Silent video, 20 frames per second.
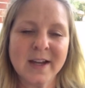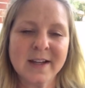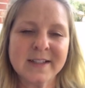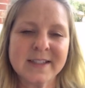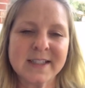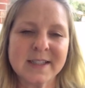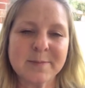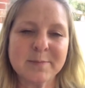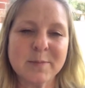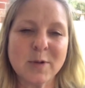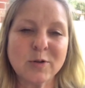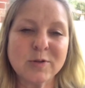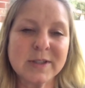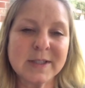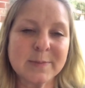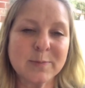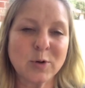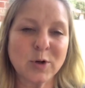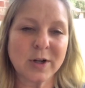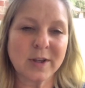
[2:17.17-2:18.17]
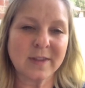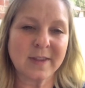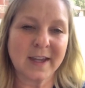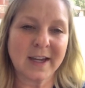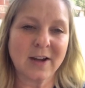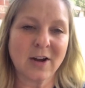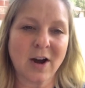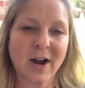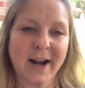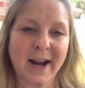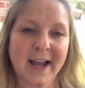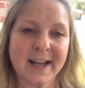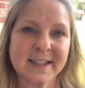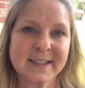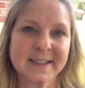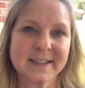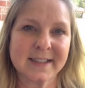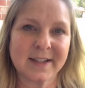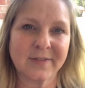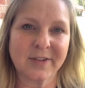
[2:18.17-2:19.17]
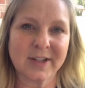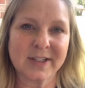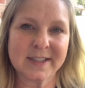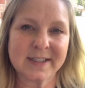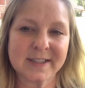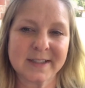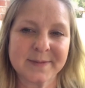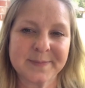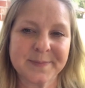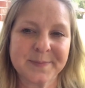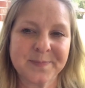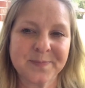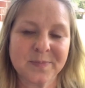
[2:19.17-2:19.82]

It's the most important thing God asks of us.